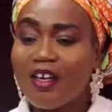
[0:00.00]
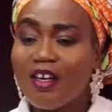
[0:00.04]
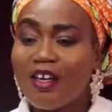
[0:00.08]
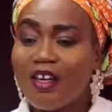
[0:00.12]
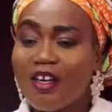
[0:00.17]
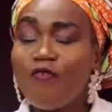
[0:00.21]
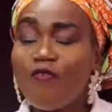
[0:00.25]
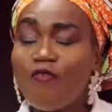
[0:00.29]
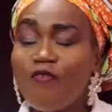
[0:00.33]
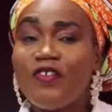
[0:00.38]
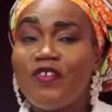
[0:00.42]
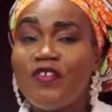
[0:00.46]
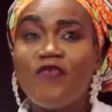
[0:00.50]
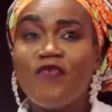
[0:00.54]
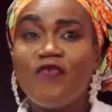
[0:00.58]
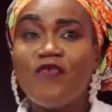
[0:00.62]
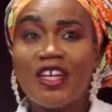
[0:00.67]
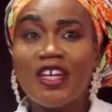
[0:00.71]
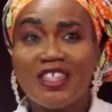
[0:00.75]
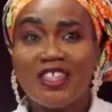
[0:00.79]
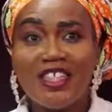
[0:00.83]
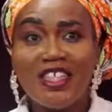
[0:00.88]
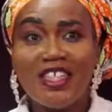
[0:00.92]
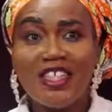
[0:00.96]
COVID
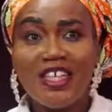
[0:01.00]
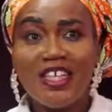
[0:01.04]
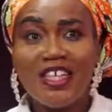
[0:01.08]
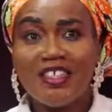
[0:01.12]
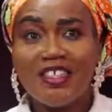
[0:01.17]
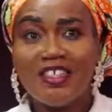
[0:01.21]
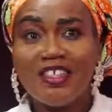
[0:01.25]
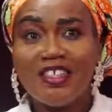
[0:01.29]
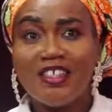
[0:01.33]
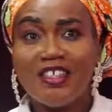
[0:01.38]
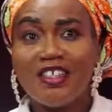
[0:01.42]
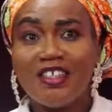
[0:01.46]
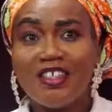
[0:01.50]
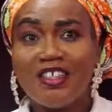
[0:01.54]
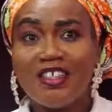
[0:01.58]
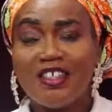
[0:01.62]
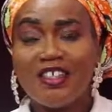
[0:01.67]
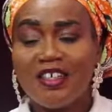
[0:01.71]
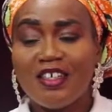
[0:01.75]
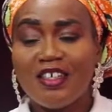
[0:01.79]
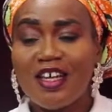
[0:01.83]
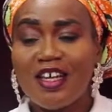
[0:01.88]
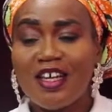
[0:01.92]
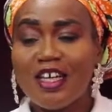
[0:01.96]
vaccination
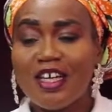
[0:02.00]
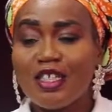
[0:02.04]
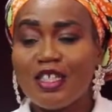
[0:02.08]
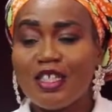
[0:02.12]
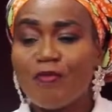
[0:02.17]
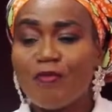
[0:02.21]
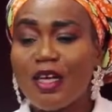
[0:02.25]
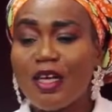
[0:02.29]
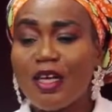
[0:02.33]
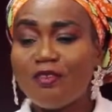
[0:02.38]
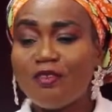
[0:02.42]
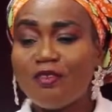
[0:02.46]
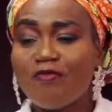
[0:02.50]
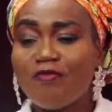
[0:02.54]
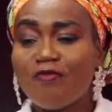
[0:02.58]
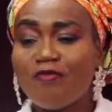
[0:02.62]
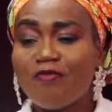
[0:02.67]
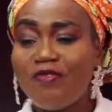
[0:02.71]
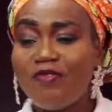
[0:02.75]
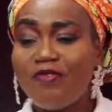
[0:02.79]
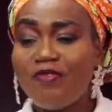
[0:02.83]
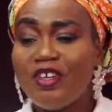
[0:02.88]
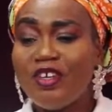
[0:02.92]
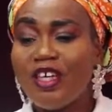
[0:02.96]
as part of the
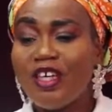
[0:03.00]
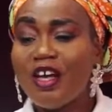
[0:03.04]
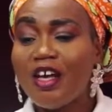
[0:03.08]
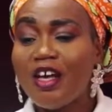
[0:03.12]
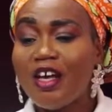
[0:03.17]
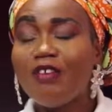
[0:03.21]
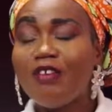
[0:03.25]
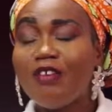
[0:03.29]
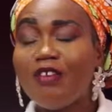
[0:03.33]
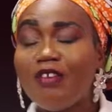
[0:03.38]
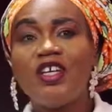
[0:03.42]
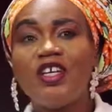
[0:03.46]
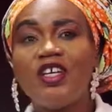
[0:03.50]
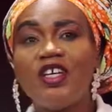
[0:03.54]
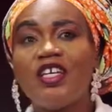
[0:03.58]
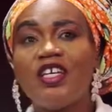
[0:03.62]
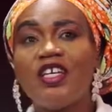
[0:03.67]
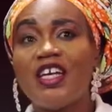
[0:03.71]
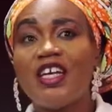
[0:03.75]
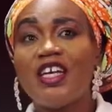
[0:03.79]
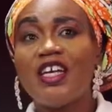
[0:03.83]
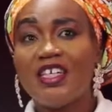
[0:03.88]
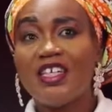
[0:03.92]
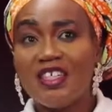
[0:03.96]
free health
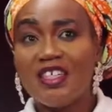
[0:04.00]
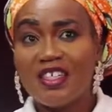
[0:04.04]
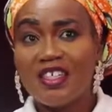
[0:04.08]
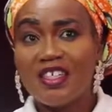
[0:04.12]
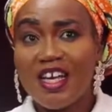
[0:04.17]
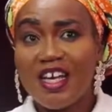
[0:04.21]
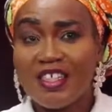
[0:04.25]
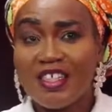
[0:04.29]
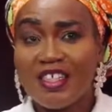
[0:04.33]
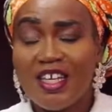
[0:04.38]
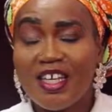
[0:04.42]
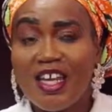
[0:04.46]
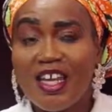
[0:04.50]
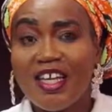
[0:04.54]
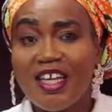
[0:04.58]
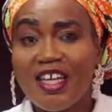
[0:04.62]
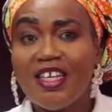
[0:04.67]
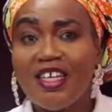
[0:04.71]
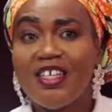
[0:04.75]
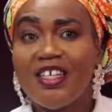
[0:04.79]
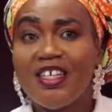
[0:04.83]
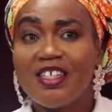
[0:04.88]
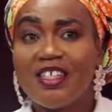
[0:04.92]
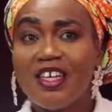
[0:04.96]
screening exercise. And like
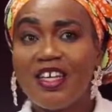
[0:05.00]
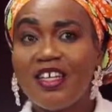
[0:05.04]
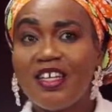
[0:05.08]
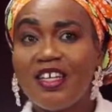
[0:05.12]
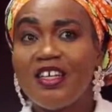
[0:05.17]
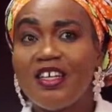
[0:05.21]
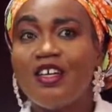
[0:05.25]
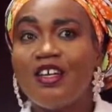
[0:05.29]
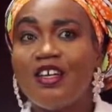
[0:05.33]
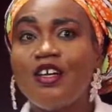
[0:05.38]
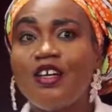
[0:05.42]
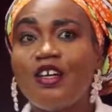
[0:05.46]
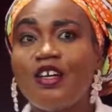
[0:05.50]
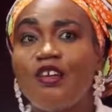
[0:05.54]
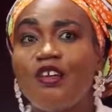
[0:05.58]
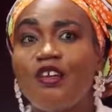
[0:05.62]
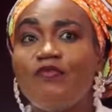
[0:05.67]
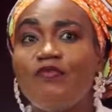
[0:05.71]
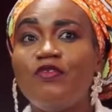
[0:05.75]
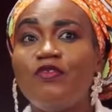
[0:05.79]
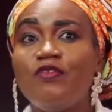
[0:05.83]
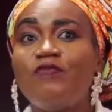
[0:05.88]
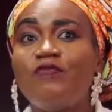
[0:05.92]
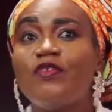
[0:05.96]
he said,
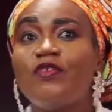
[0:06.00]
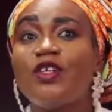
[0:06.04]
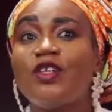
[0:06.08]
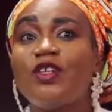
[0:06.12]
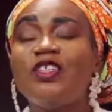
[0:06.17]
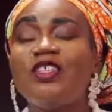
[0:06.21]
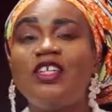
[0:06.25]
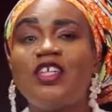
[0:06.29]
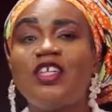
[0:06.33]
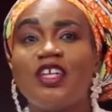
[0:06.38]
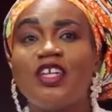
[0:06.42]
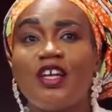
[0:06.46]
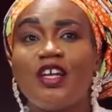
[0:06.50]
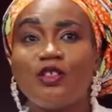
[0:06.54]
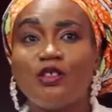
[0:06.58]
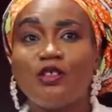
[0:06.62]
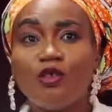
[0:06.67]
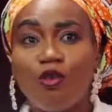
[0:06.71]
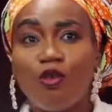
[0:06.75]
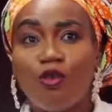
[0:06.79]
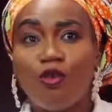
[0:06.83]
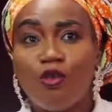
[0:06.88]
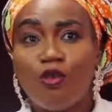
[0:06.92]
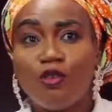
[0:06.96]
if you've not taken at
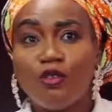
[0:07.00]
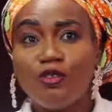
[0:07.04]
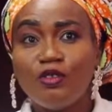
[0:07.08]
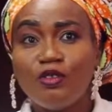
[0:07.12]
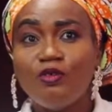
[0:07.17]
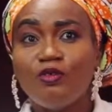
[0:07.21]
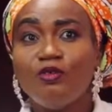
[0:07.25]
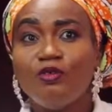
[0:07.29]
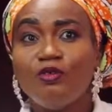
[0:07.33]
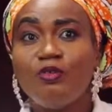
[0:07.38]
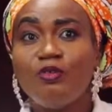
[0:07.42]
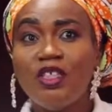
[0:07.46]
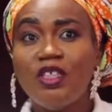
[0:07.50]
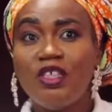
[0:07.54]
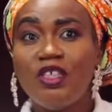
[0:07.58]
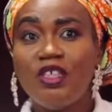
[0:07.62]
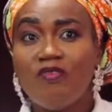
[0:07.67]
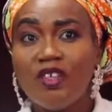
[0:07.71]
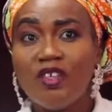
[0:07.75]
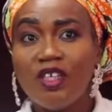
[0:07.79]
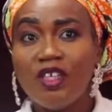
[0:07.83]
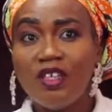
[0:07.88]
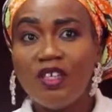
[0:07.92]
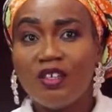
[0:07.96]
all, you'd be
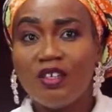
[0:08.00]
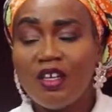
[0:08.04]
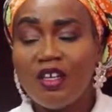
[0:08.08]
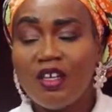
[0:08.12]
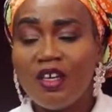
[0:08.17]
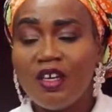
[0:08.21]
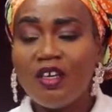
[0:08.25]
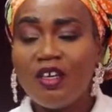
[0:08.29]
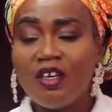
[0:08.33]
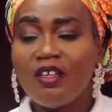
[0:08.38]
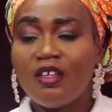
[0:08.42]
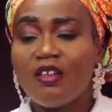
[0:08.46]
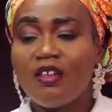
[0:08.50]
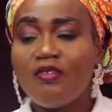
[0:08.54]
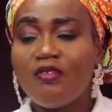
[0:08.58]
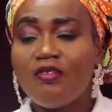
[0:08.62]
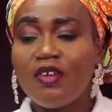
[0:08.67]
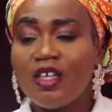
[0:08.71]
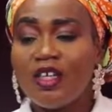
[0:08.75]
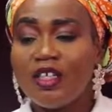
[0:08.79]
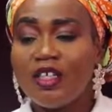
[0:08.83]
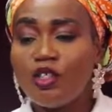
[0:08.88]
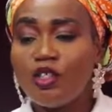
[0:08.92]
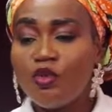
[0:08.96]
given the
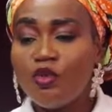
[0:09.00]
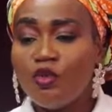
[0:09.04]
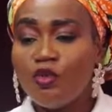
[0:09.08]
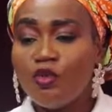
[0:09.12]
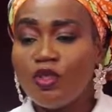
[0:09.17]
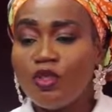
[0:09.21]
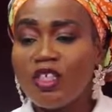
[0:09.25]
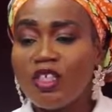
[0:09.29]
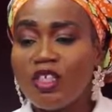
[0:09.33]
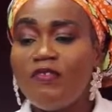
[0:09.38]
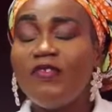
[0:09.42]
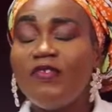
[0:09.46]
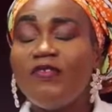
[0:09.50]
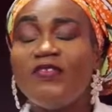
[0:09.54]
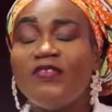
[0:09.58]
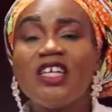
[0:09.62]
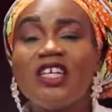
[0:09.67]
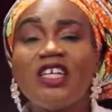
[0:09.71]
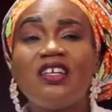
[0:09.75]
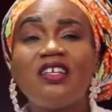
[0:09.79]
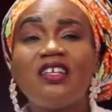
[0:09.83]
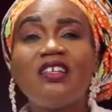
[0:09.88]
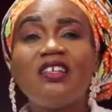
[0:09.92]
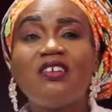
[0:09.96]
first dose. If you've
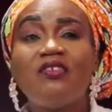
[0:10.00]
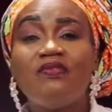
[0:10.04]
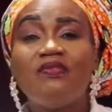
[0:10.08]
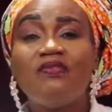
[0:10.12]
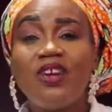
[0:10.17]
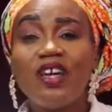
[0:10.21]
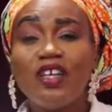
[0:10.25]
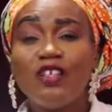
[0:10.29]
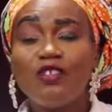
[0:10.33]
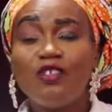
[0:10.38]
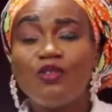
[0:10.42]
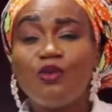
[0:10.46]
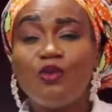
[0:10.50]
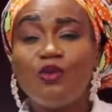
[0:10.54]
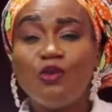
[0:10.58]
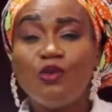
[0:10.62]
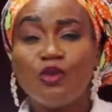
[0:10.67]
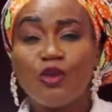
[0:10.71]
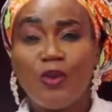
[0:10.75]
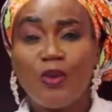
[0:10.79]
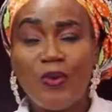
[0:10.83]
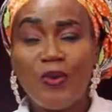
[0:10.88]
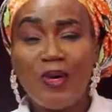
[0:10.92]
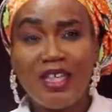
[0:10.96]
taken the first dose
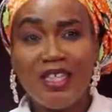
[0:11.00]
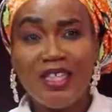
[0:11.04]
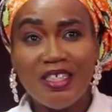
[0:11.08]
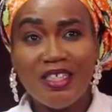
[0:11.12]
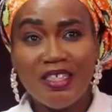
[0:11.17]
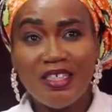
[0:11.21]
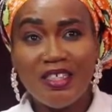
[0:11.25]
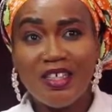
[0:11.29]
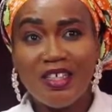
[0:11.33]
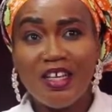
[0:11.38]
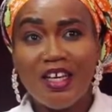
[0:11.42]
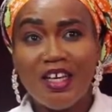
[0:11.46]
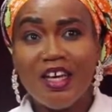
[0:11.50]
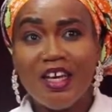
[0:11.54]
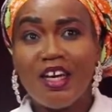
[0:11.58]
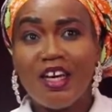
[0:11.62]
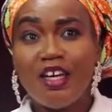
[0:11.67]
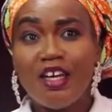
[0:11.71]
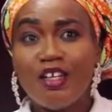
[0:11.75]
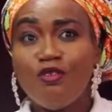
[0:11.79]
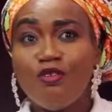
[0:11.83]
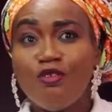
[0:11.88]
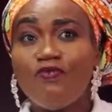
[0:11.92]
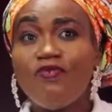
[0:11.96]
already
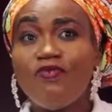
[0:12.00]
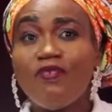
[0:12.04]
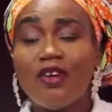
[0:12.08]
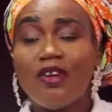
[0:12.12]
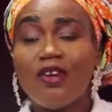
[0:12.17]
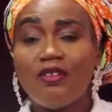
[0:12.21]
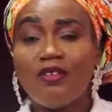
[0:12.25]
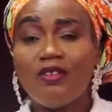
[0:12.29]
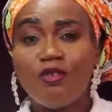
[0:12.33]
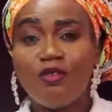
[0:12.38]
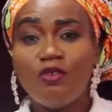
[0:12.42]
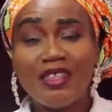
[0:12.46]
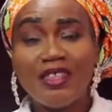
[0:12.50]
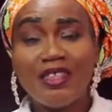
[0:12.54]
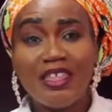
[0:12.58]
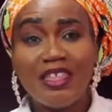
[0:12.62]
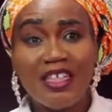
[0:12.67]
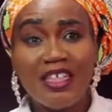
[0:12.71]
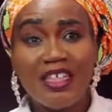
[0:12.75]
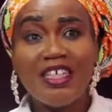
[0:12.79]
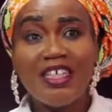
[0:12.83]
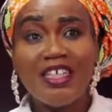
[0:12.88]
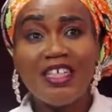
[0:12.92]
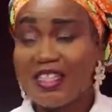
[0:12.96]
and you've not
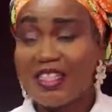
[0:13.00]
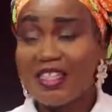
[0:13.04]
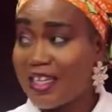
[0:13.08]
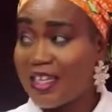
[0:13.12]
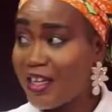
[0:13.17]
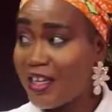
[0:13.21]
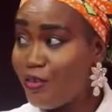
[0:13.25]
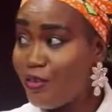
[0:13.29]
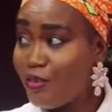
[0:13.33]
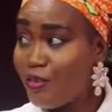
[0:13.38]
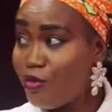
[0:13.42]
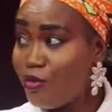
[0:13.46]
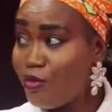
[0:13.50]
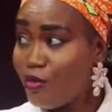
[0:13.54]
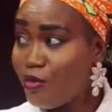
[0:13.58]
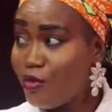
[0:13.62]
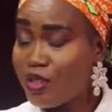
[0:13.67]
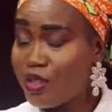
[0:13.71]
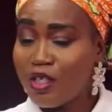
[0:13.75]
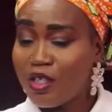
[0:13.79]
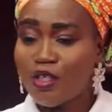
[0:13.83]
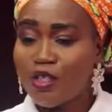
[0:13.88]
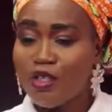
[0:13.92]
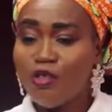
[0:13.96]
taken the second dose,
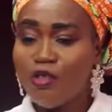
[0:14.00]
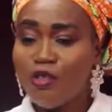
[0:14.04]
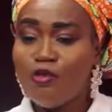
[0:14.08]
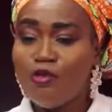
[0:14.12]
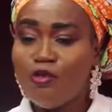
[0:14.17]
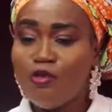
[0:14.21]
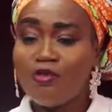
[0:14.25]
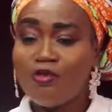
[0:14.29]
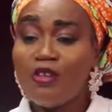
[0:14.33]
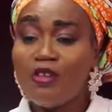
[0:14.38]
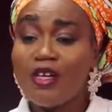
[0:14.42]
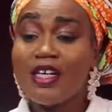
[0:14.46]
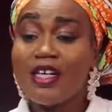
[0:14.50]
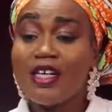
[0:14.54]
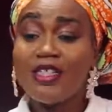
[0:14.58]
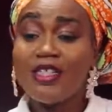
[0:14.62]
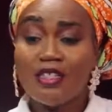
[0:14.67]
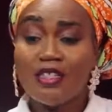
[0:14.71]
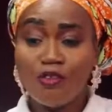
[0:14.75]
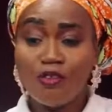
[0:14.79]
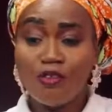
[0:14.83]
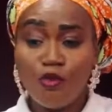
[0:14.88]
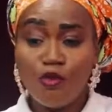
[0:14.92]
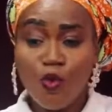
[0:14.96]
you can
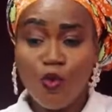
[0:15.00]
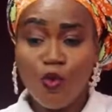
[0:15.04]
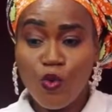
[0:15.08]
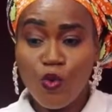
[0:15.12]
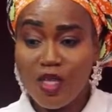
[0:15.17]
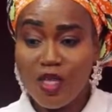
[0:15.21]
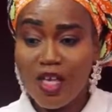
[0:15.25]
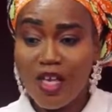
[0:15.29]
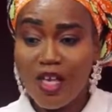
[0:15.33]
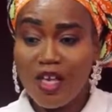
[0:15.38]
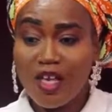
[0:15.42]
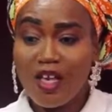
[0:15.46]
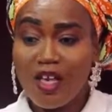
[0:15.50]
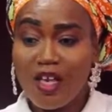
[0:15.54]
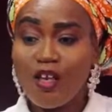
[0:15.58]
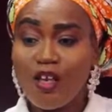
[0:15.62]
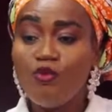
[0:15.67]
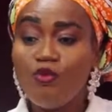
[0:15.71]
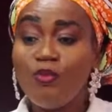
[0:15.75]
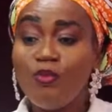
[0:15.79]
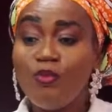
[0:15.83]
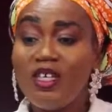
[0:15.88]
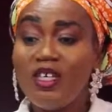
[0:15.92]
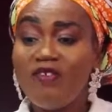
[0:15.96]
still go there and
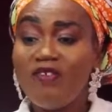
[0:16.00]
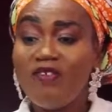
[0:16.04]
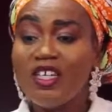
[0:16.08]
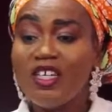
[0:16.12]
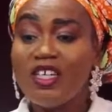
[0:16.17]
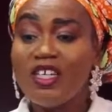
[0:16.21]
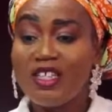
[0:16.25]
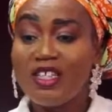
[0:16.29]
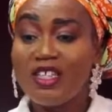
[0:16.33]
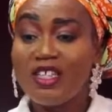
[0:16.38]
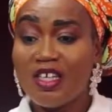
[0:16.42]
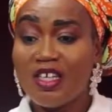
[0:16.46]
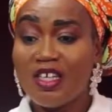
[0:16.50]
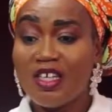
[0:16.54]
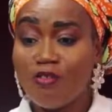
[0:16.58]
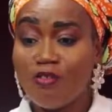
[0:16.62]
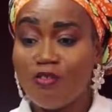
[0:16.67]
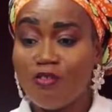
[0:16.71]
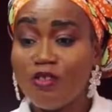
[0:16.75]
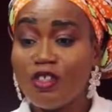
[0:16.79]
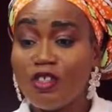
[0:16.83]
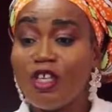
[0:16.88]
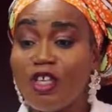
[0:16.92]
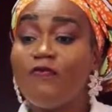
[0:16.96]
you'll be given the second
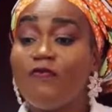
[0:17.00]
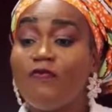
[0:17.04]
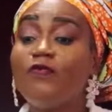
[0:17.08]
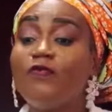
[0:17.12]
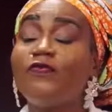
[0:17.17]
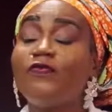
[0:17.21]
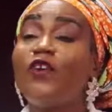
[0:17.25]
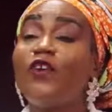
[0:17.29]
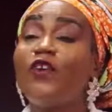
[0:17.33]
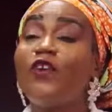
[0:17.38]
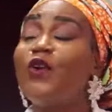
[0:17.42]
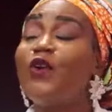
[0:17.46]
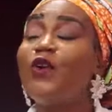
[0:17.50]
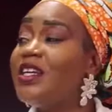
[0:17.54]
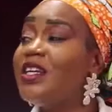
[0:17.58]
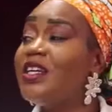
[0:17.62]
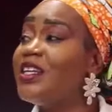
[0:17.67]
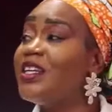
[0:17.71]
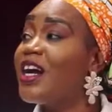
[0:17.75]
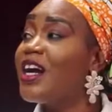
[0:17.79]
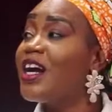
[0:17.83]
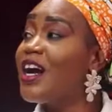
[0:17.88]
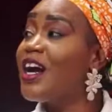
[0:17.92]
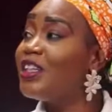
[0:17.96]
dose if you fall within
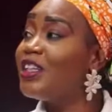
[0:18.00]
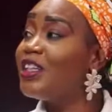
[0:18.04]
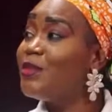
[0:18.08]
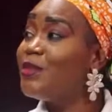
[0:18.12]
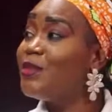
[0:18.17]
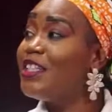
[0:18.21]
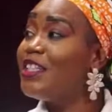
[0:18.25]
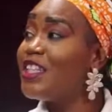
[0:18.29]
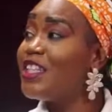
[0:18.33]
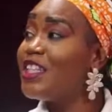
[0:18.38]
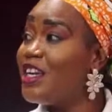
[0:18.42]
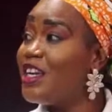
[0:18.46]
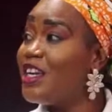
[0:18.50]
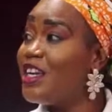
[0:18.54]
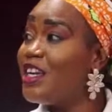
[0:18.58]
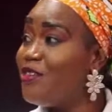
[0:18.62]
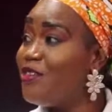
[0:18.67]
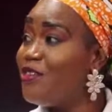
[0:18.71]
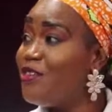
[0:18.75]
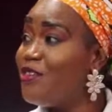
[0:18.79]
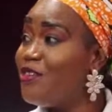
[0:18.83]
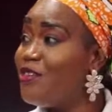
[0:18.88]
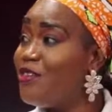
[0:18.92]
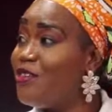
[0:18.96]
the catchment
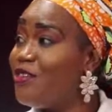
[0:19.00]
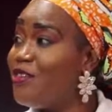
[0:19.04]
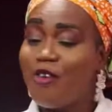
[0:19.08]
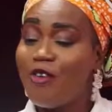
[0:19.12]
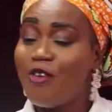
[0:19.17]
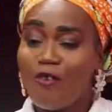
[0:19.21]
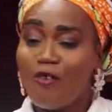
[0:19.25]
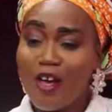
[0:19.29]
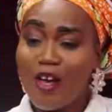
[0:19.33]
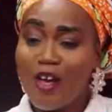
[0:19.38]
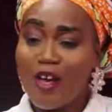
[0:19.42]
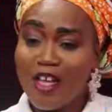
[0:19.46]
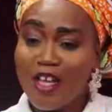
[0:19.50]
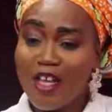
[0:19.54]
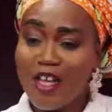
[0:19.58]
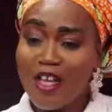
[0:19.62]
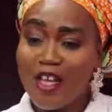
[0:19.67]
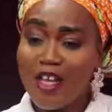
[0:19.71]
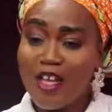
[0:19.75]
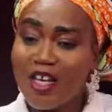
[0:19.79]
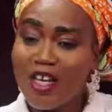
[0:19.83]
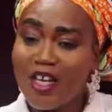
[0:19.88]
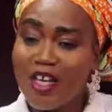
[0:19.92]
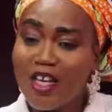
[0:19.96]
area where they are
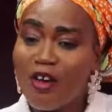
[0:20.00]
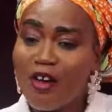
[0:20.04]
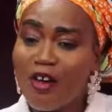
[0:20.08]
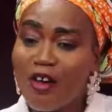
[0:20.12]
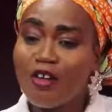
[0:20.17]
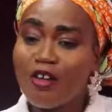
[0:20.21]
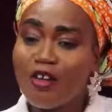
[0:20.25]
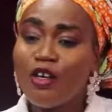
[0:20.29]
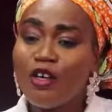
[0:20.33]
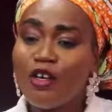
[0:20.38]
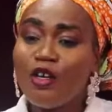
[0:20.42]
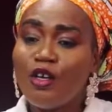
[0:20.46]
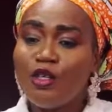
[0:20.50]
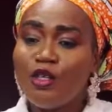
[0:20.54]
working around.